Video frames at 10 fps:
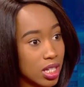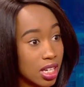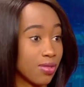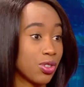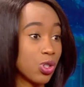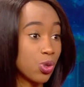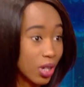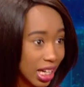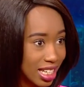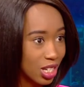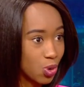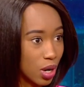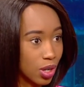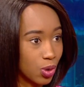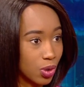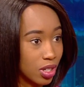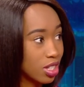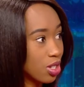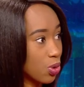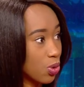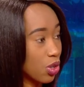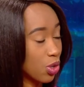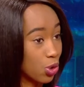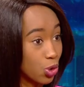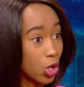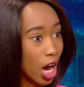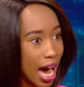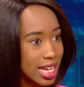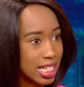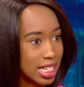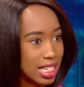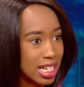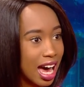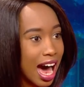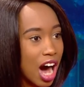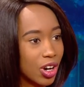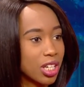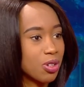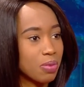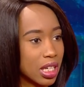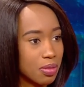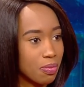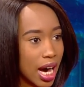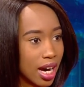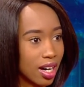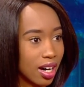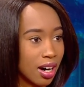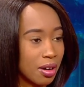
And if you do get into a loan to grow your assets, how can you pay it back?